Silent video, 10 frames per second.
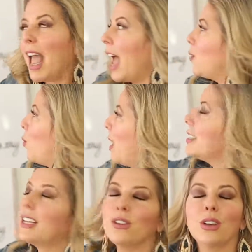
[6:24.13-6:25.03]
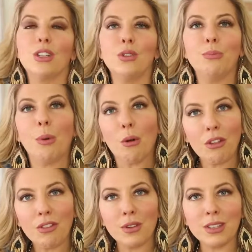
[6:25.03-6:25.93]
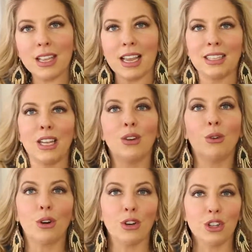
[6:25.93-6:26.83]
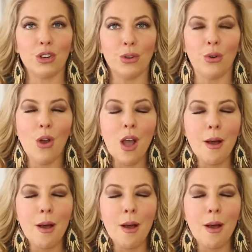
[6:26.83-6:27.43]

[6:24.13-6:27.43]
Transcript: and ways that you can do both of those things in order to